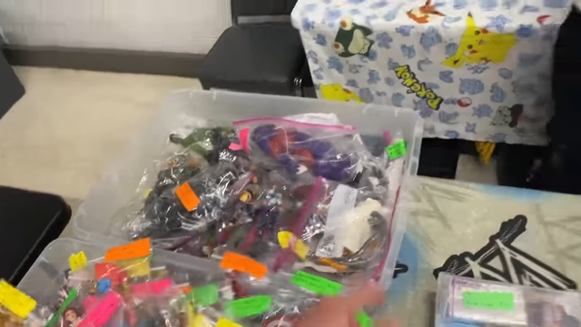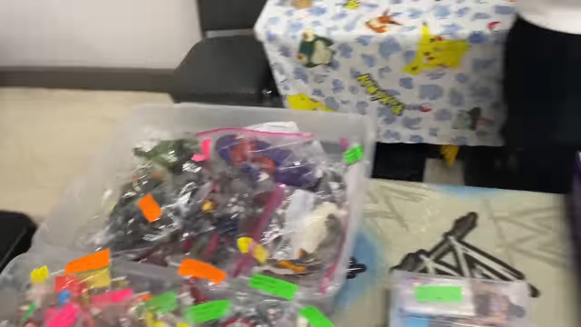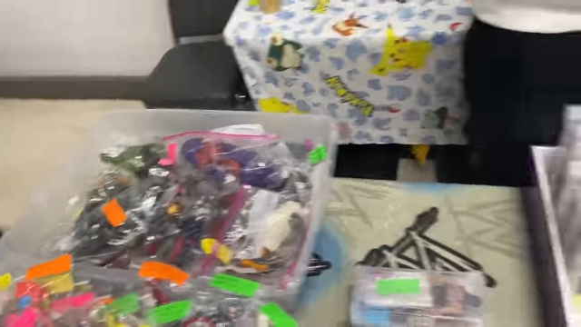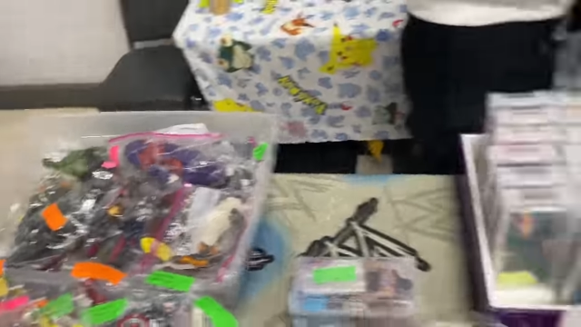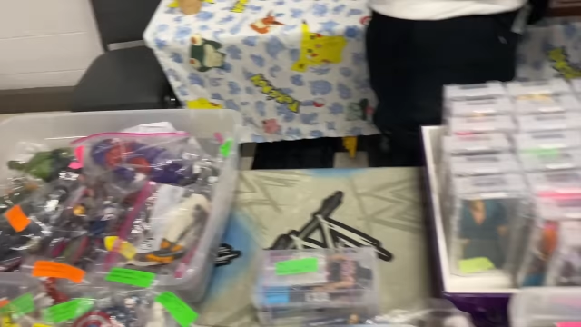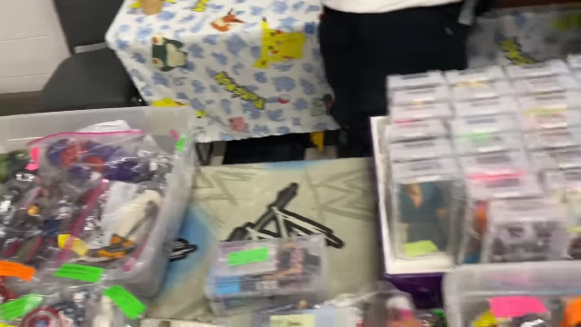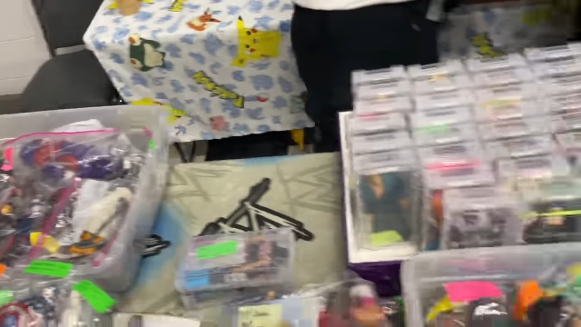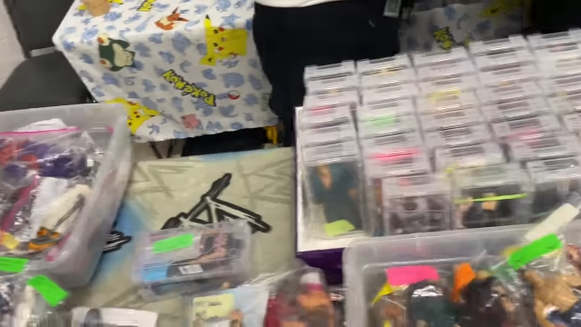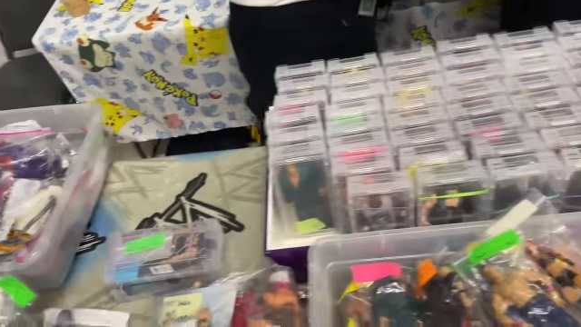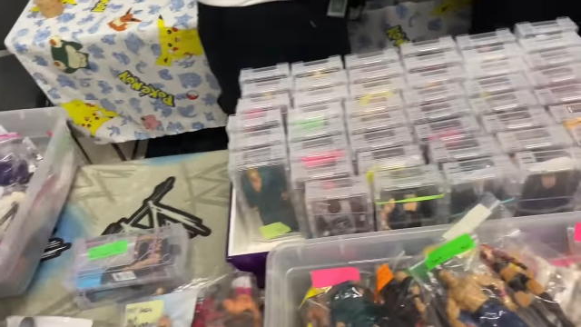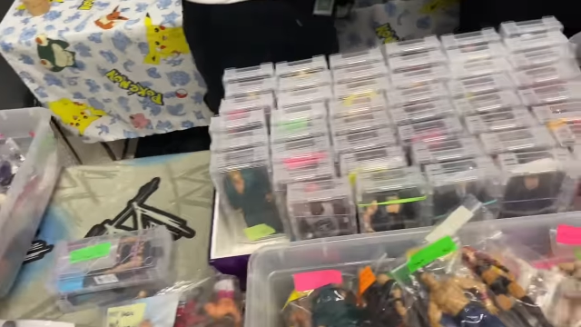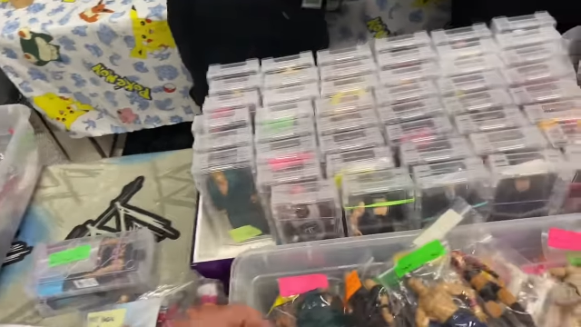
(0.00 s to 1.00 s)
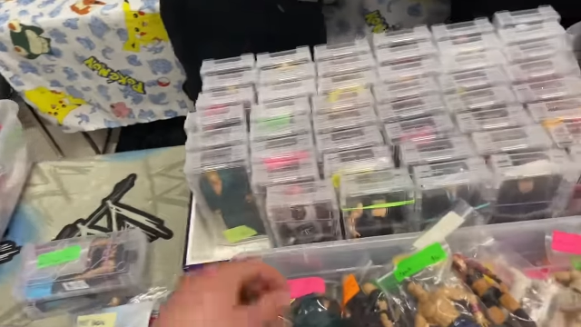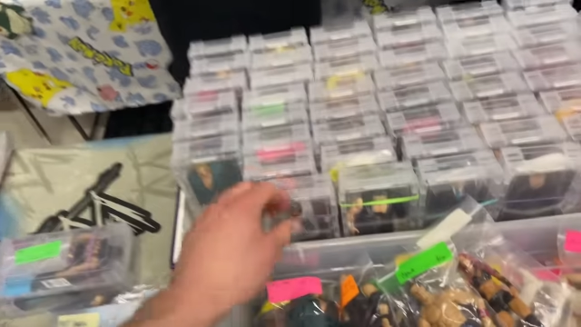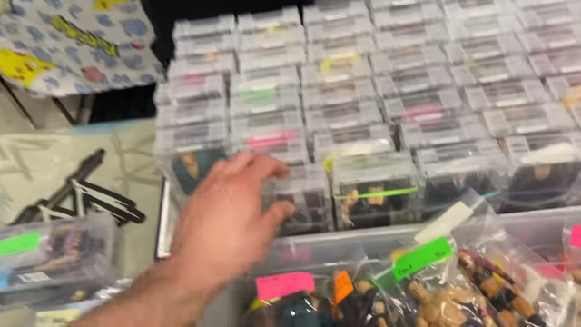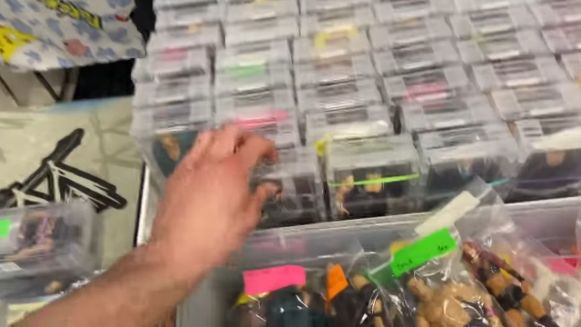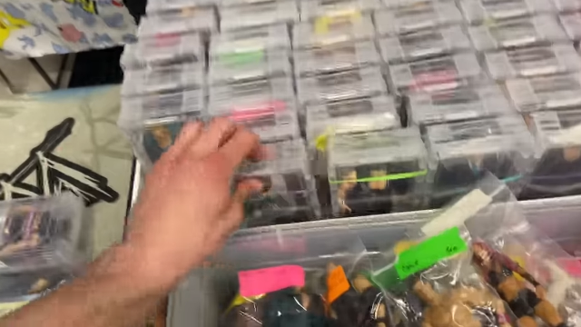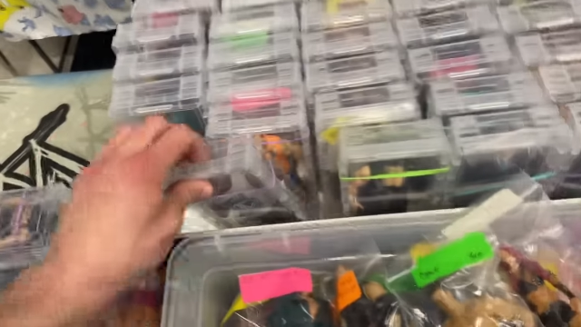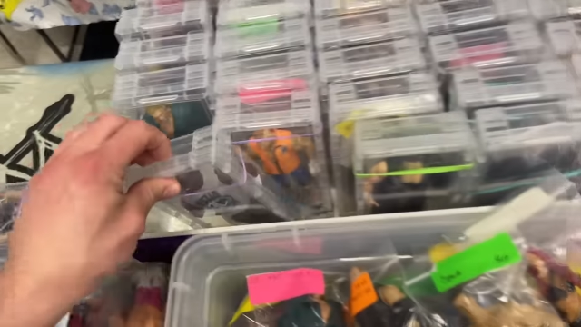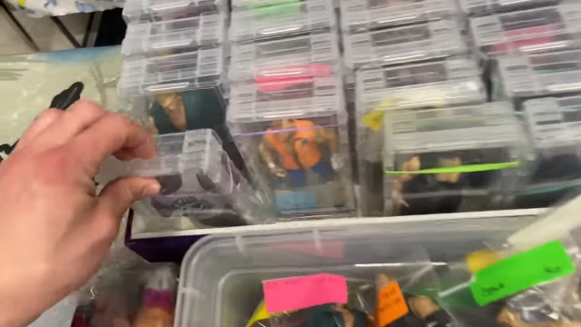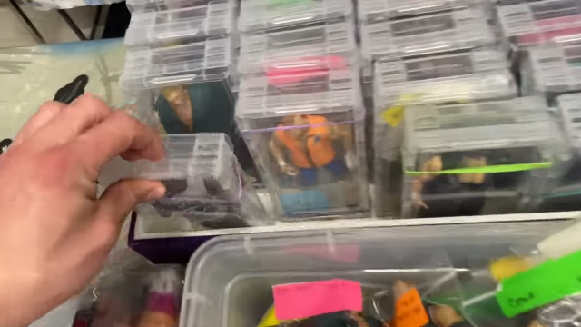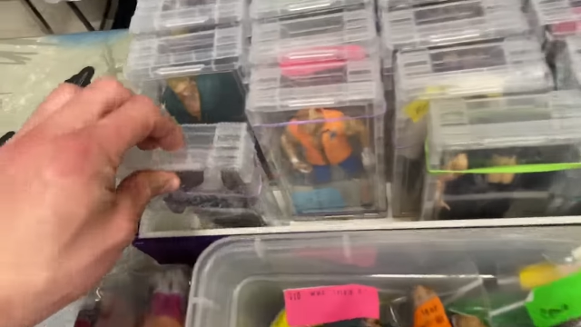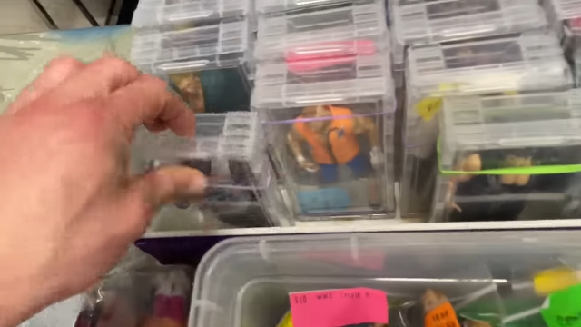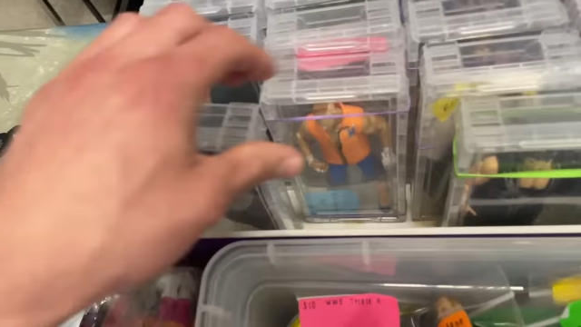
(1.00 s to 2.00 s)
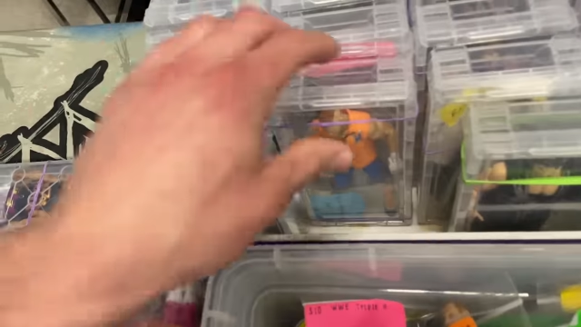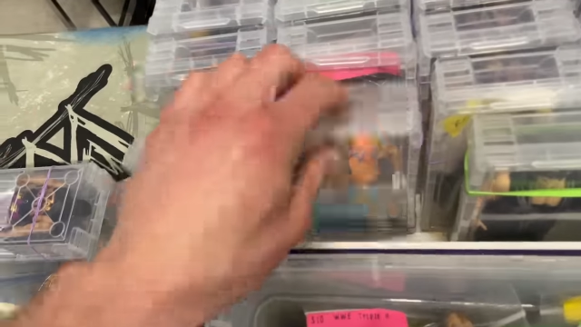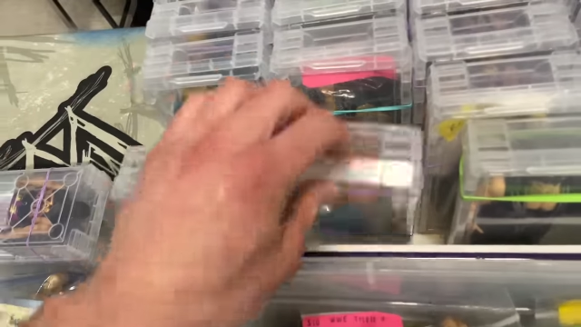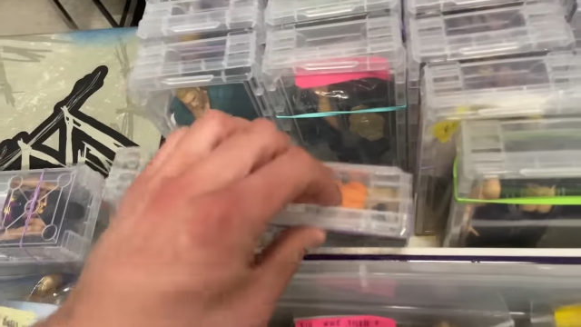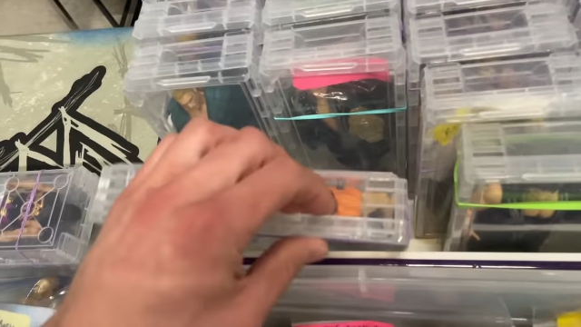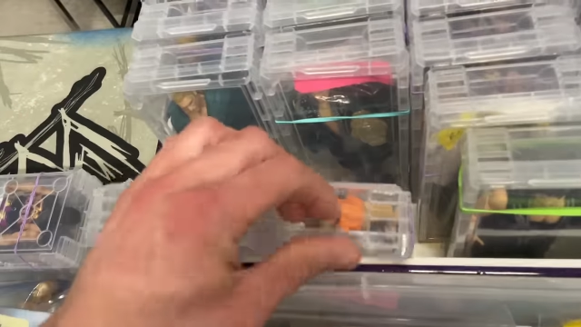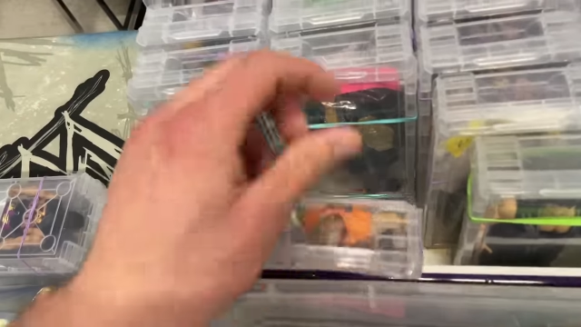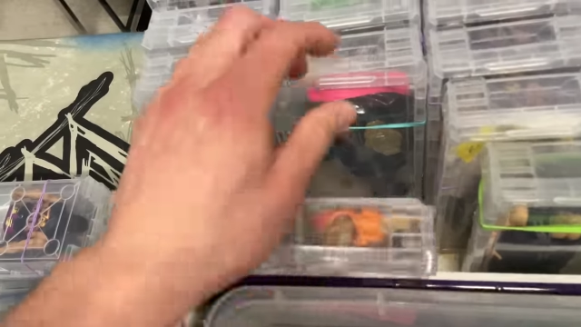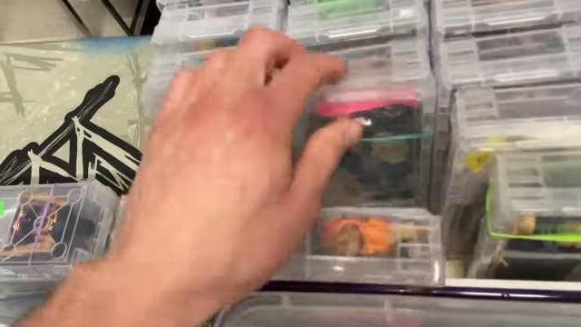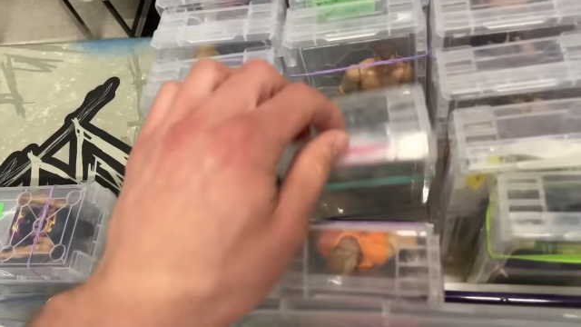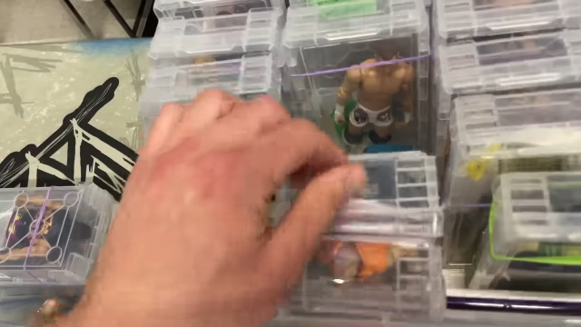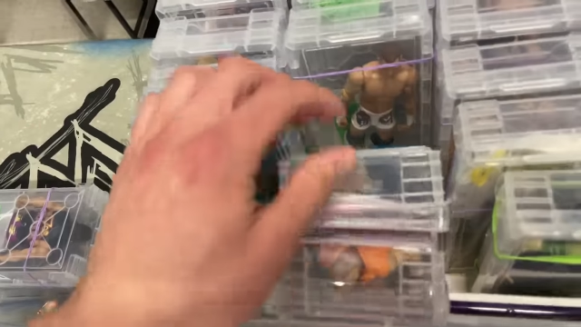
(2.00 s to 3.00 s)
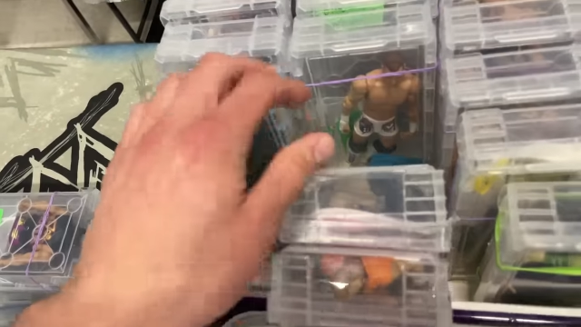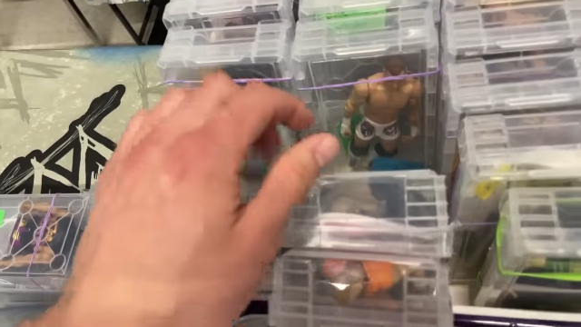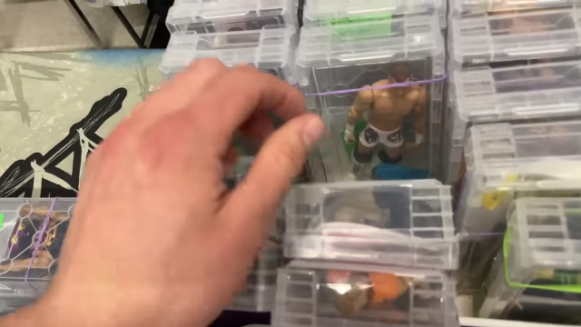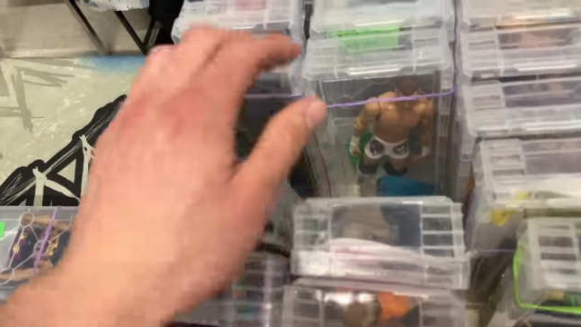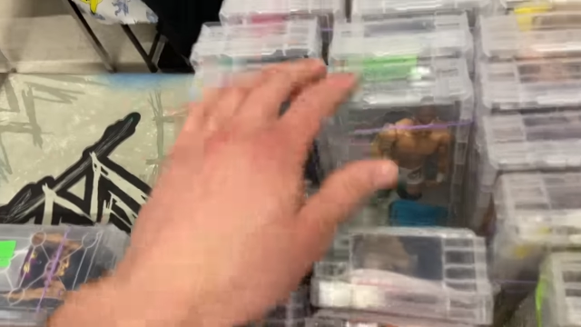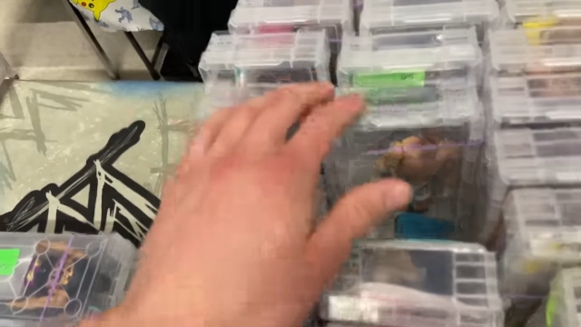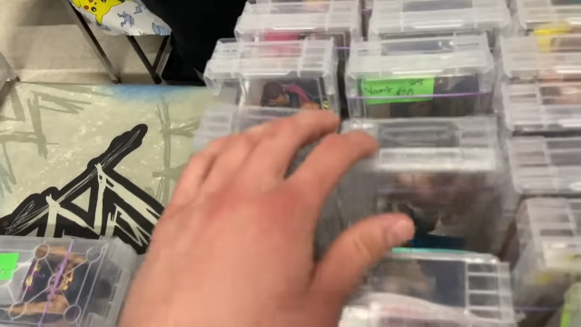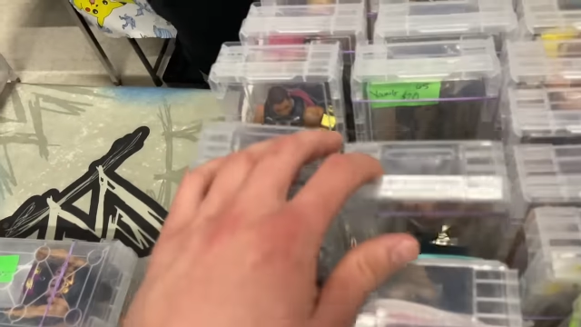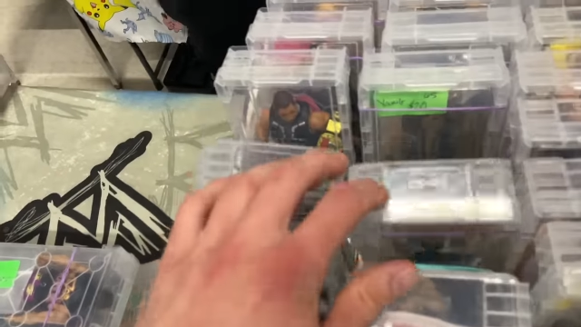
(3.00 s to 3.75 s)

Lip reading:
Nobody's mouth can be seen.